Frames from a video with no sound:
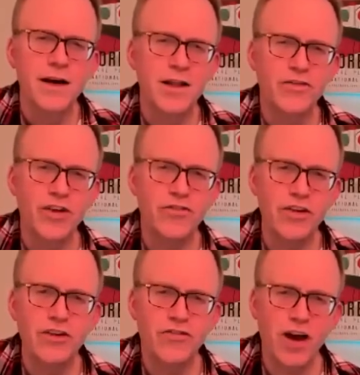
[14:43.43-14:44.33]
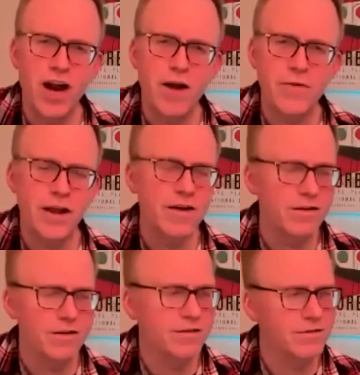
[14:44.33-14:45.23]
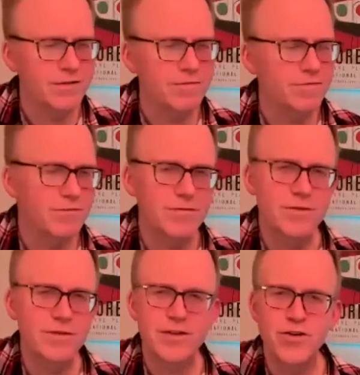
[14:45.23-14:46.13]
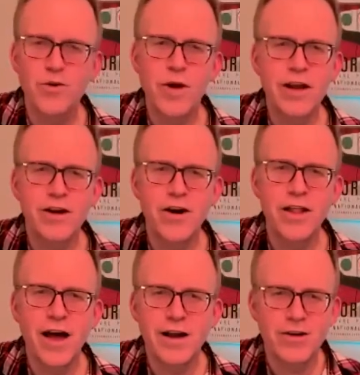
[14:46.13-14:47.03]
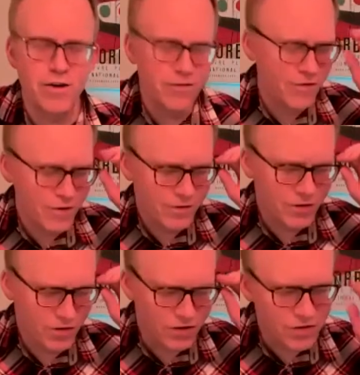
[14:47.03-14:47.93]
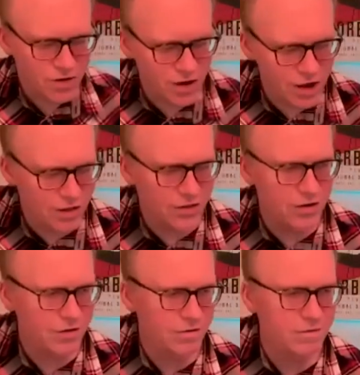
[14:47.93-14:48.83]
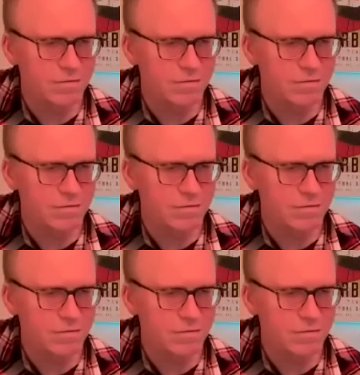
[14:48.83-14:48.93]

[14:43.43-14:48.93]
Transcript: It's a C sharp. Now, I don't know where he got that chord from, because it's not anything